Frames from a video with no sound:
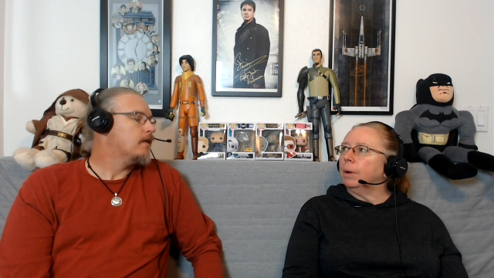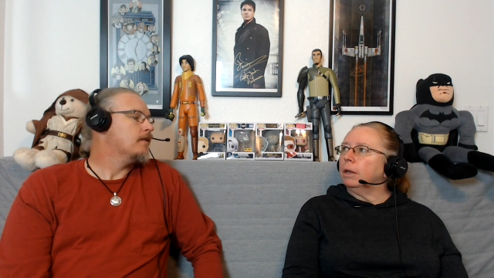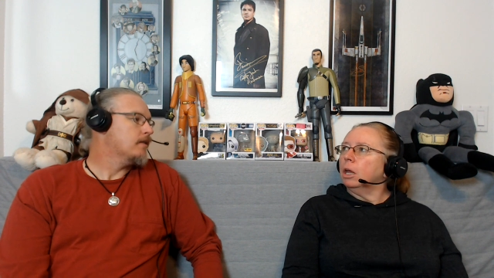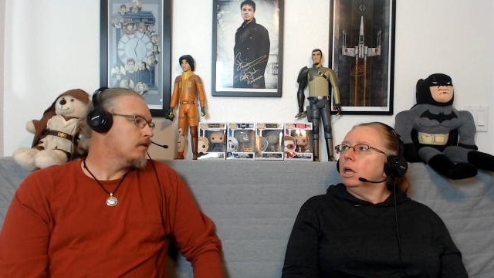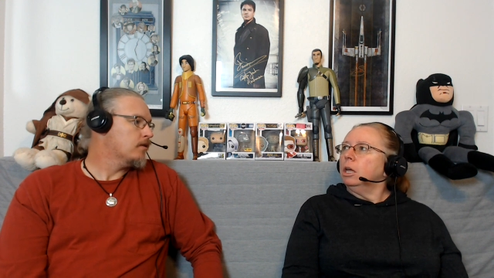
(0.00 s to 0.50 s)

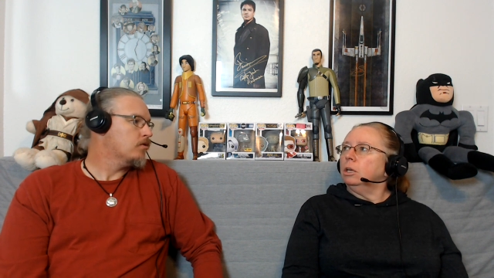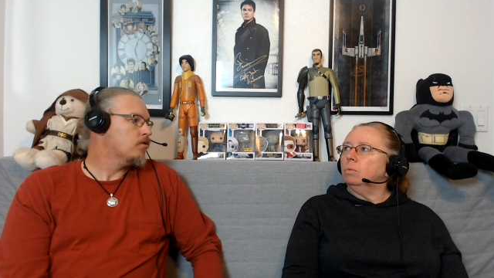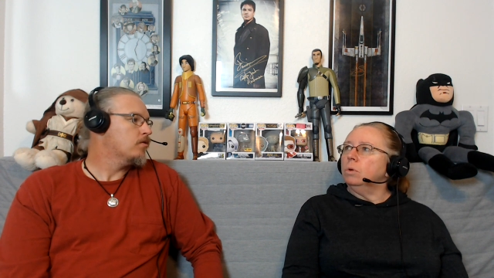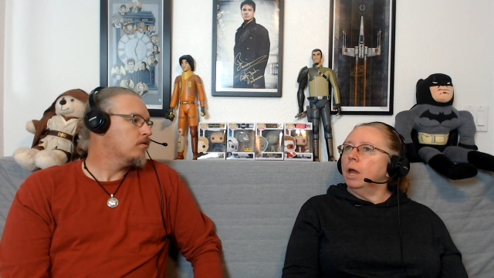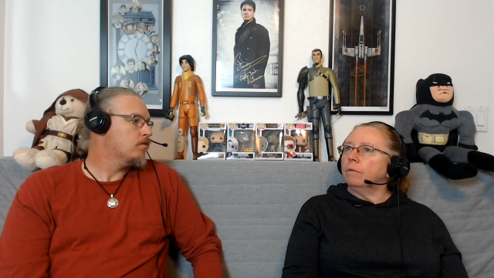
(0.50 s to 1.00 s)
Speaker 1: But you
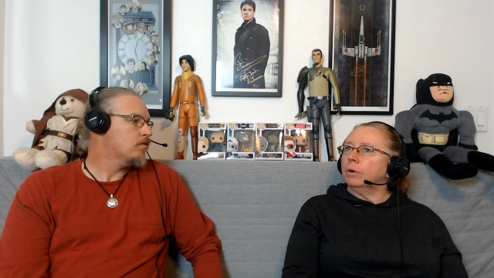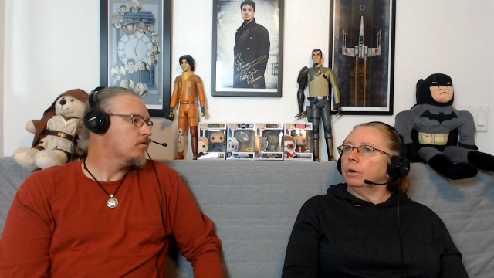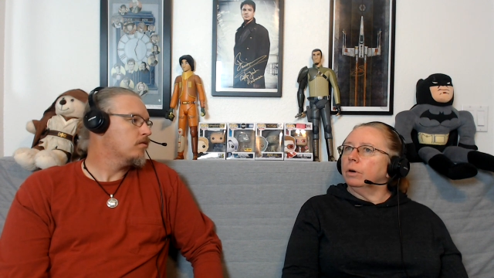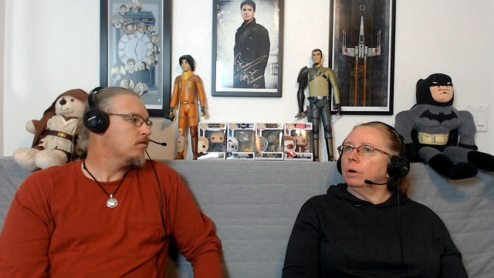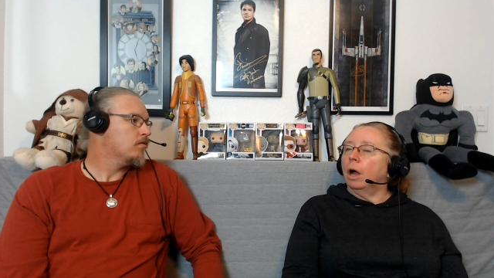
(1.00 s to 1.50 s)

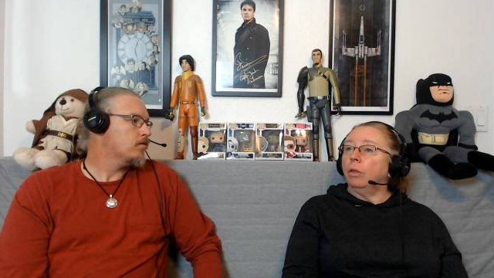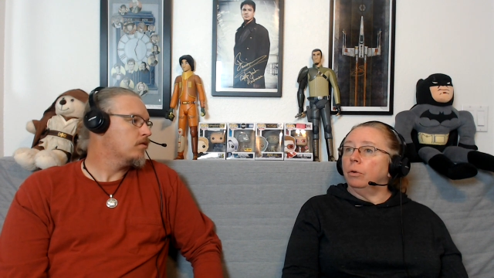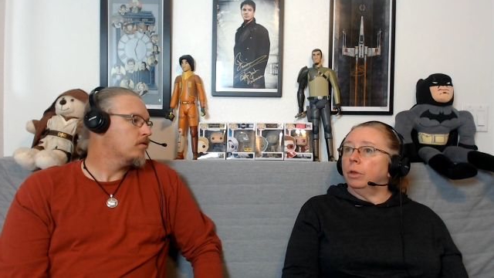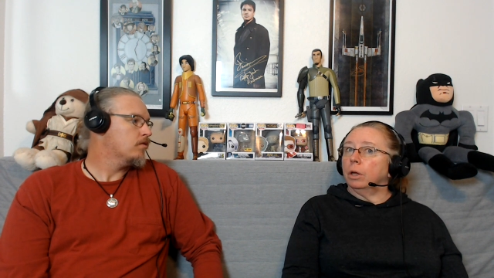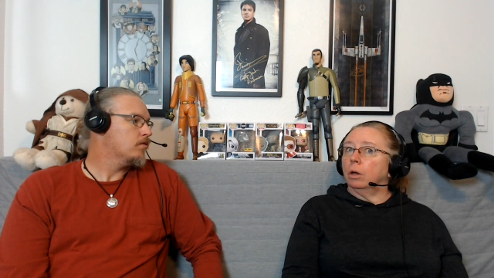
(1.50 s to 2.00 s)
never,
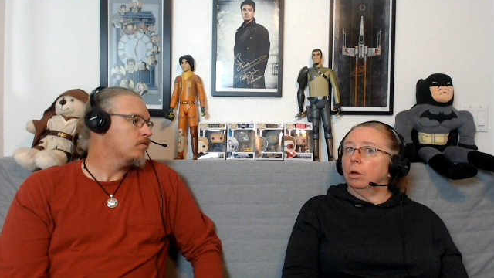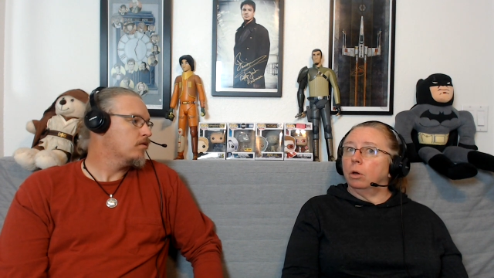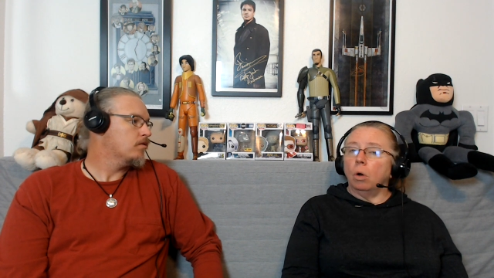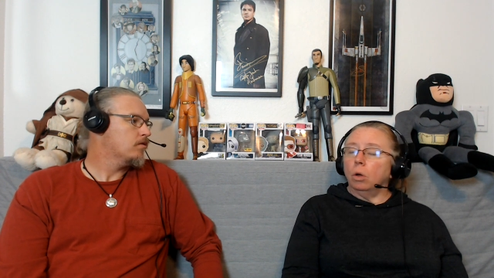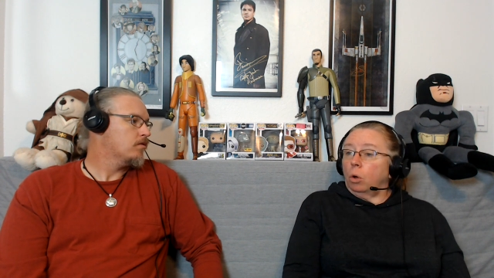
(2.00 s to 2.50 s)
other than
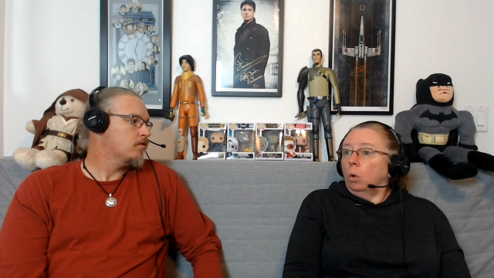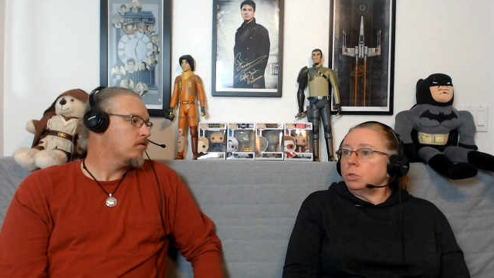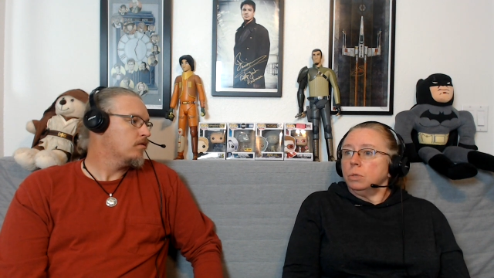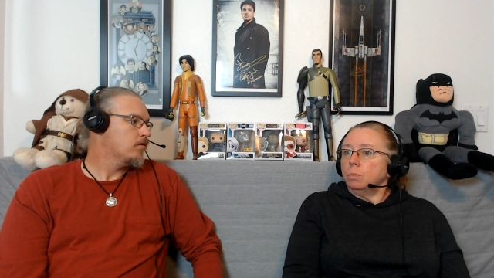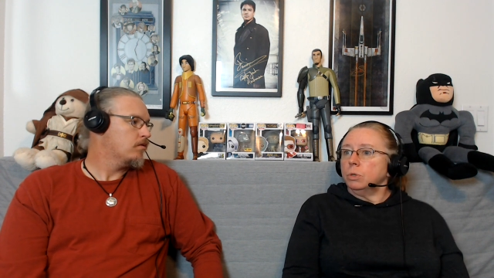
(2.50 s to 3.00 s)
Col-
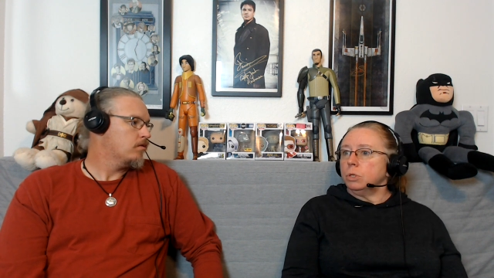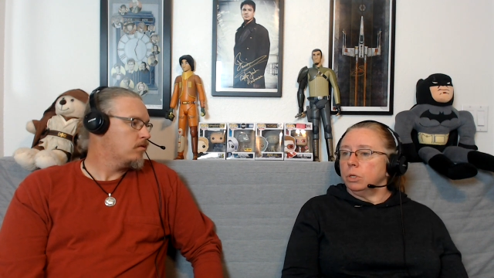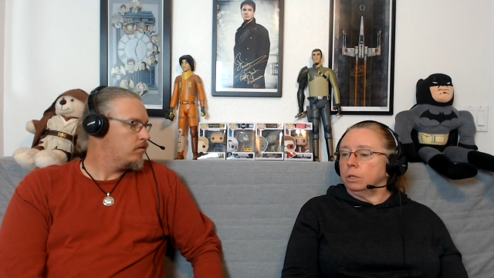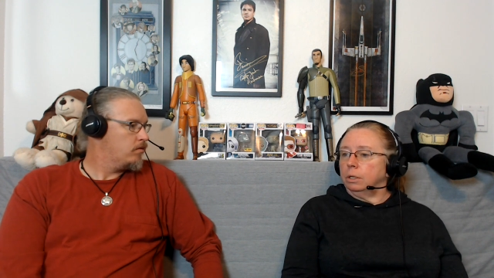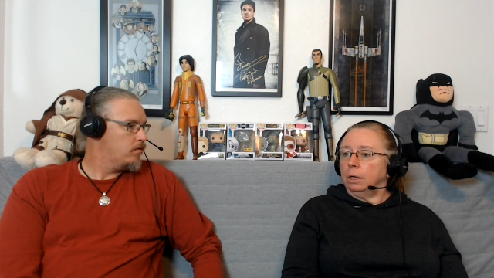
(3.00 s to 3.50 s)
Coulson, was
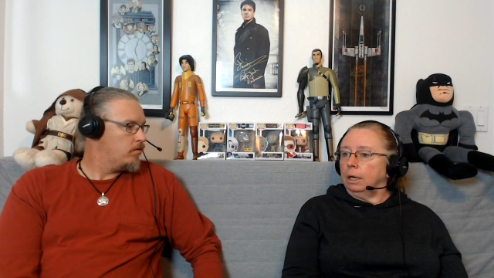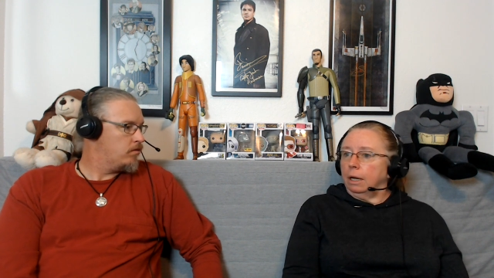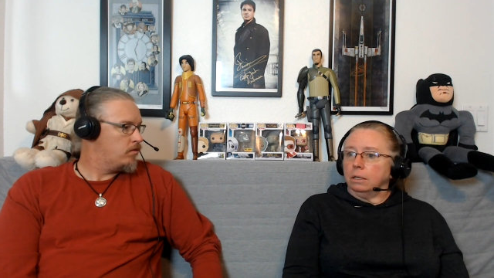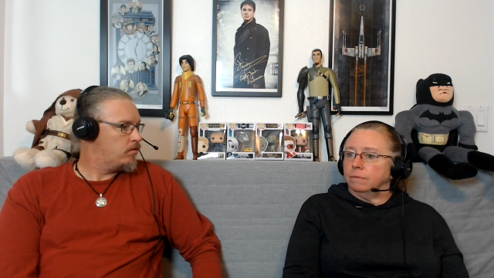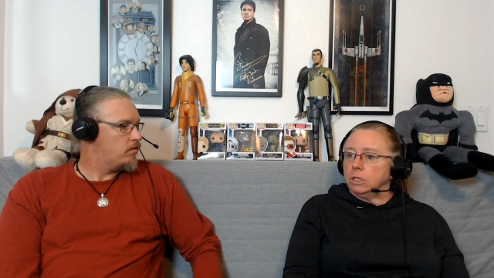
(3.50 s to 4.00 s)
the
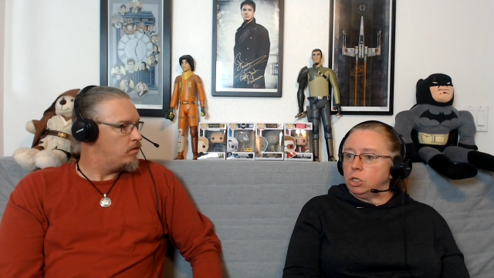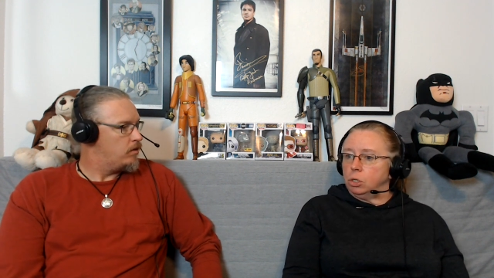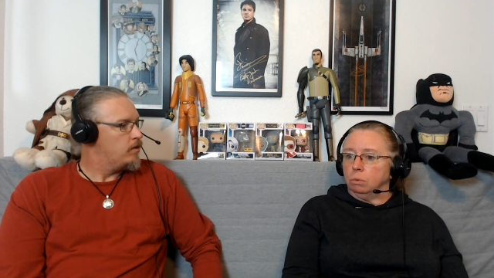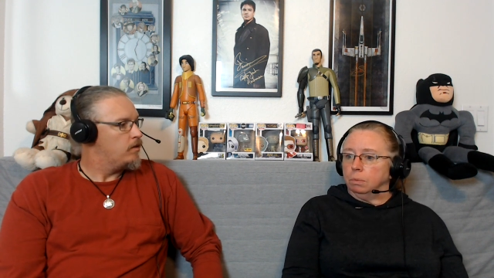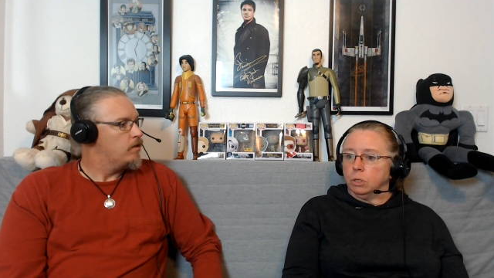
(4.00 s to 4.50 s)
connective
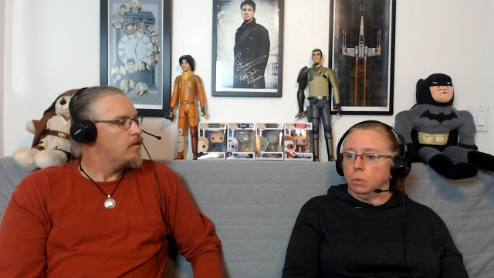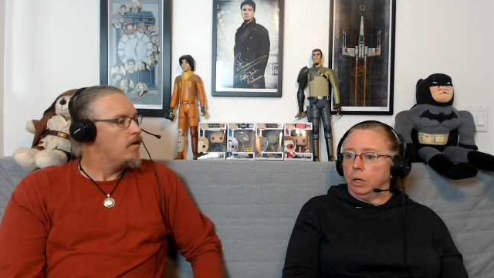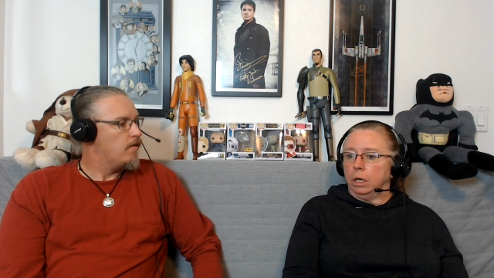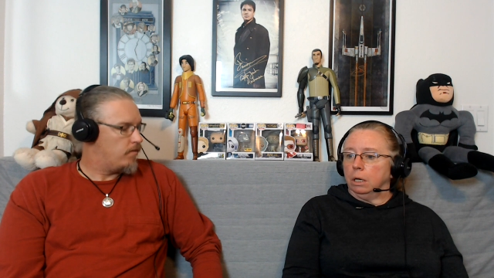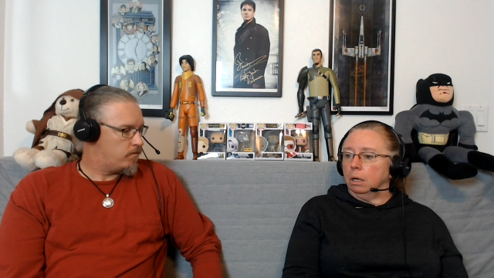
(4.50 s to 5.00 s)
tissue
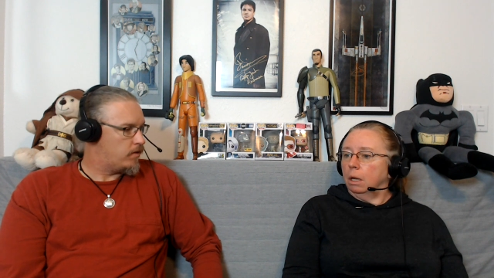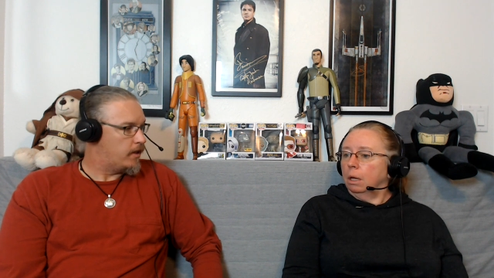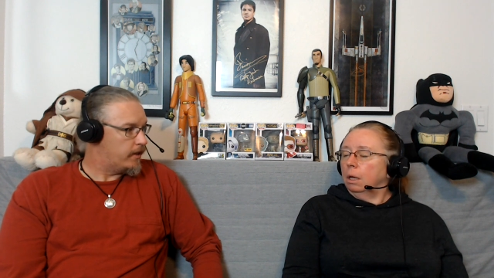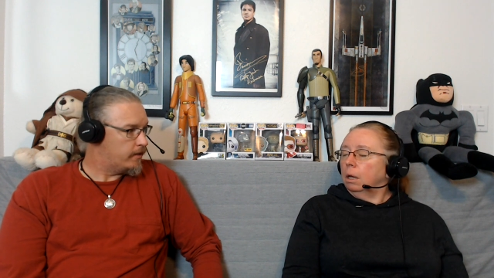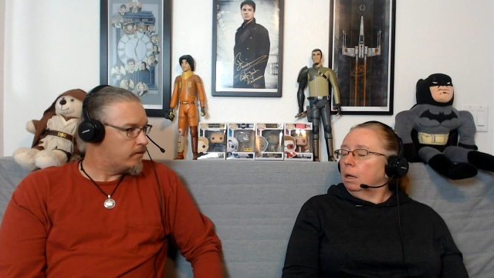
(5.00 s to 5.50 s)
between
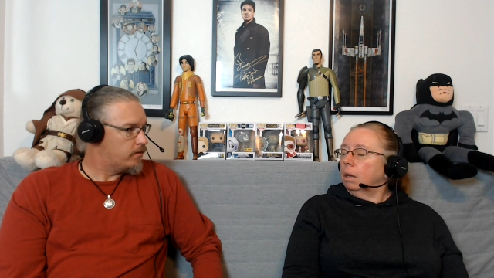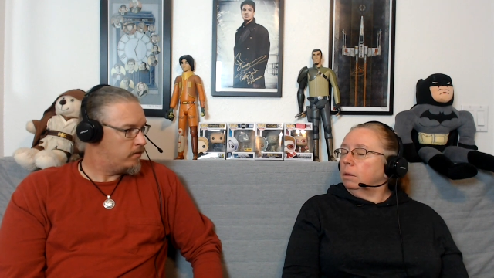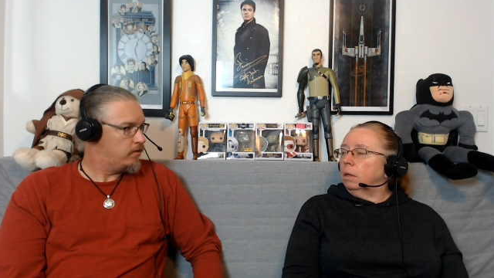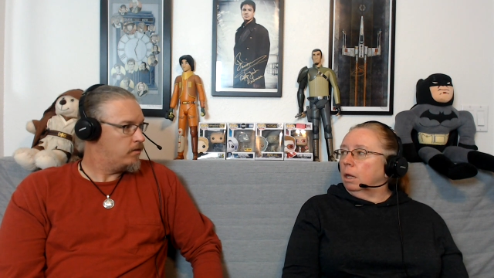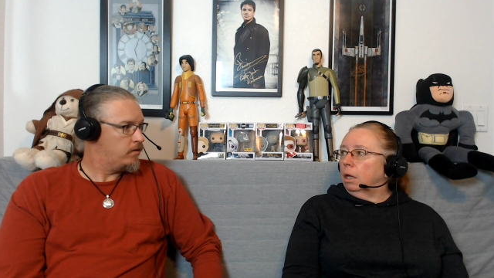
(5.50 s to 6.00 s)
right.
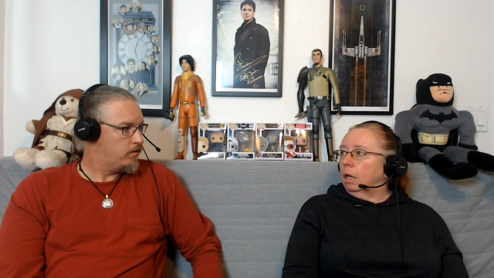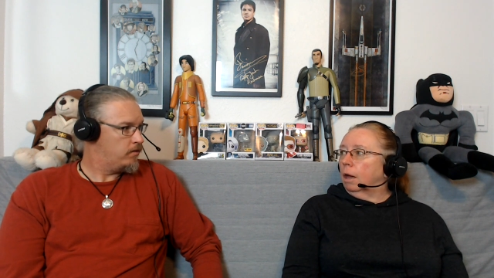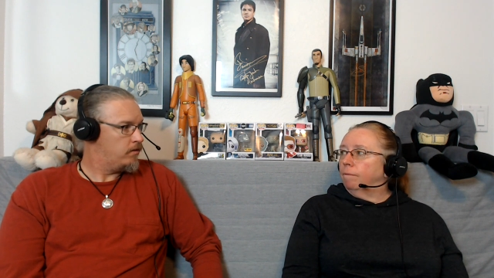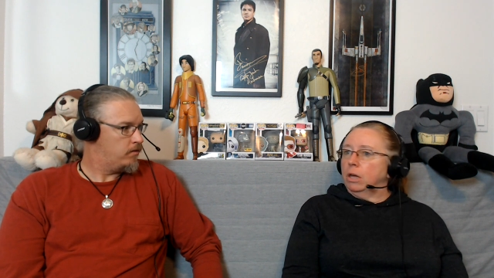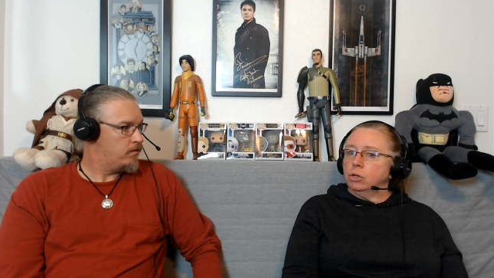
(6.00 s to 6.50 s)
the
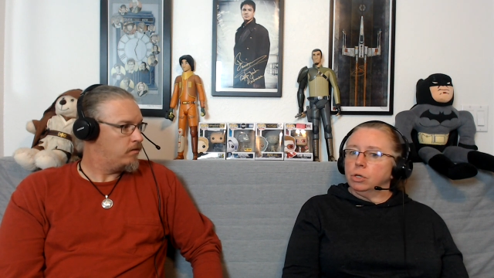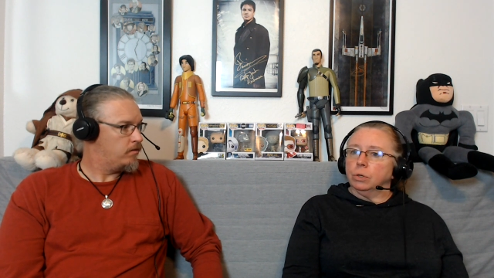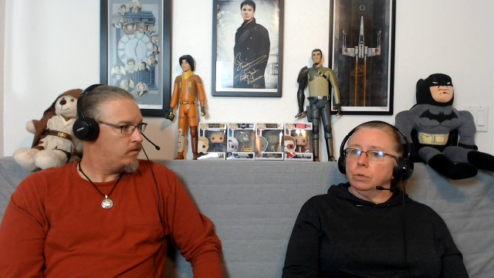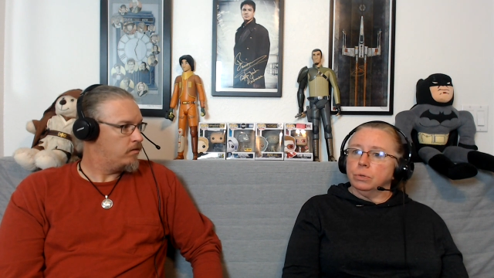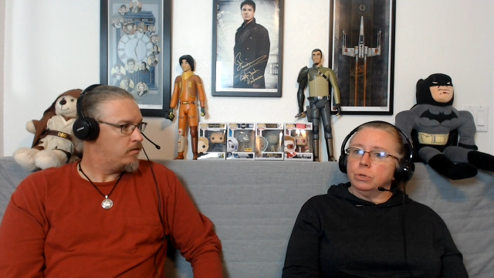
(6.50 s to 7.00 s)

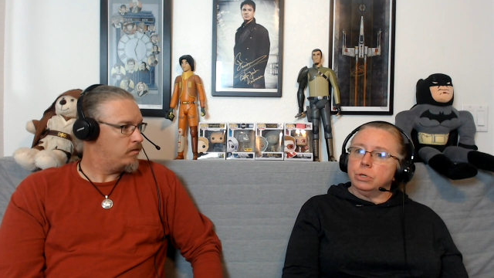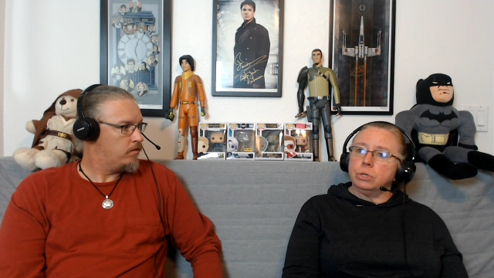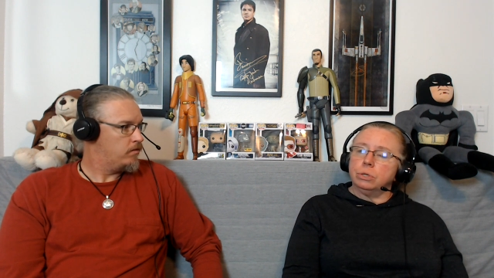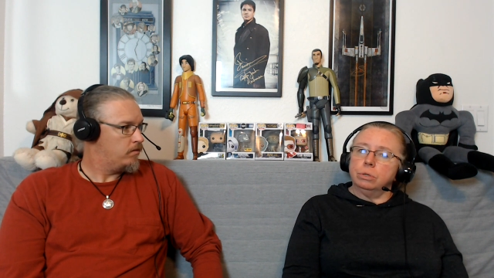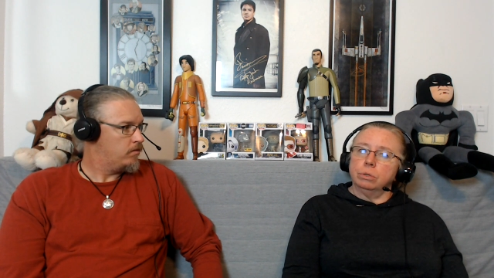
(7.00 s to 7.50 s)
Avengers,